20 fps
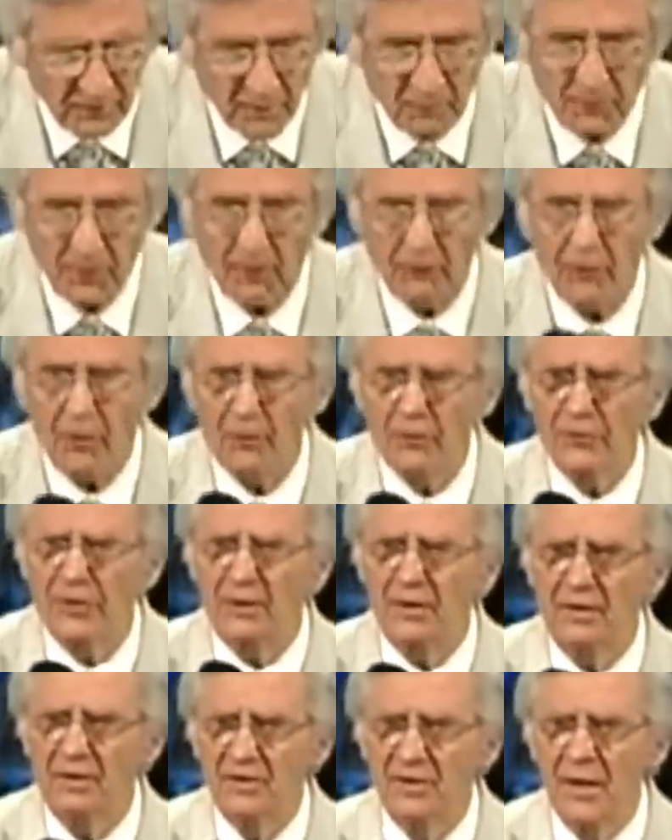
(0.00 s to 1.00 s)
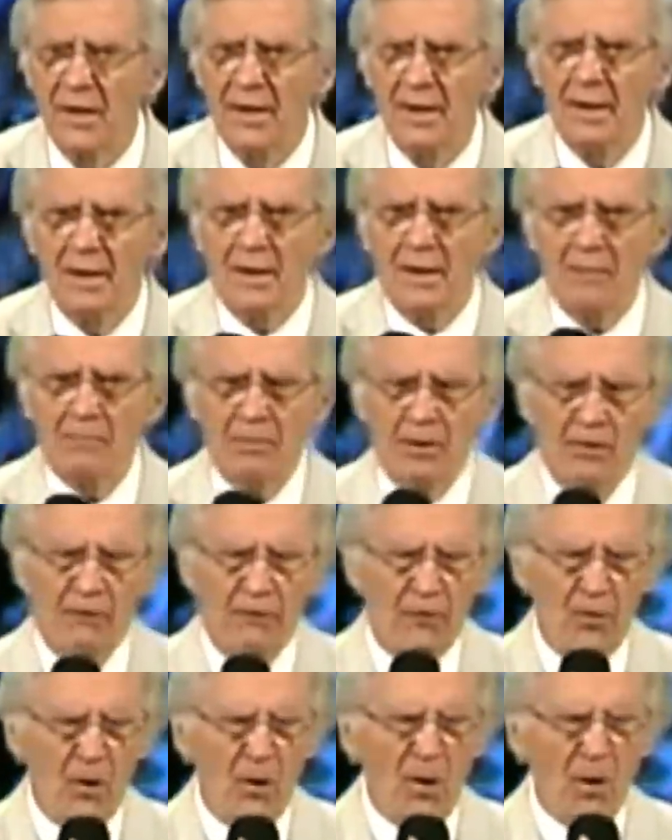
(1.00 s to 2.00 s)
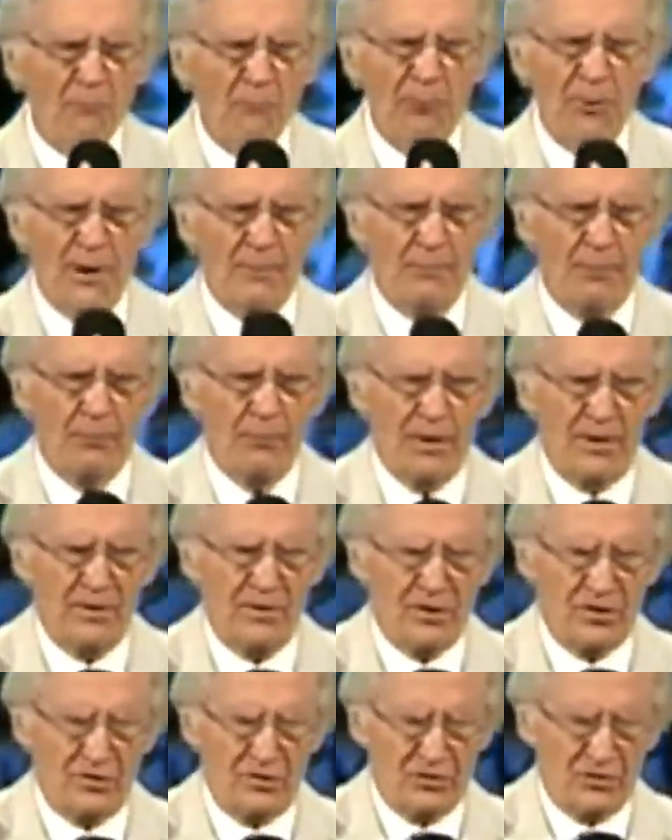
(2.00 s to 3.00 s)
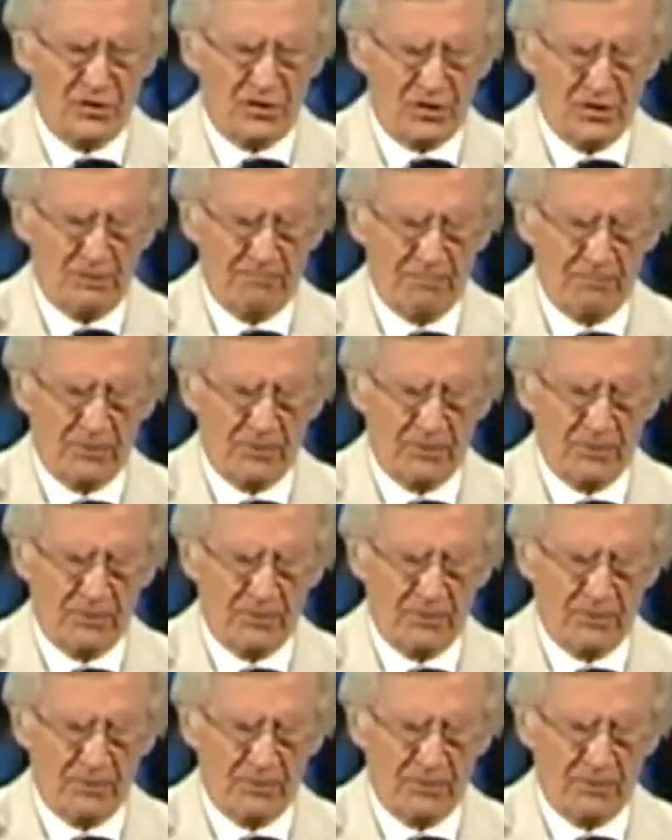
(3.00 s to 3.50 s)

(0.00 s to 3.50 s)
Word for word: above all things, above all preparations,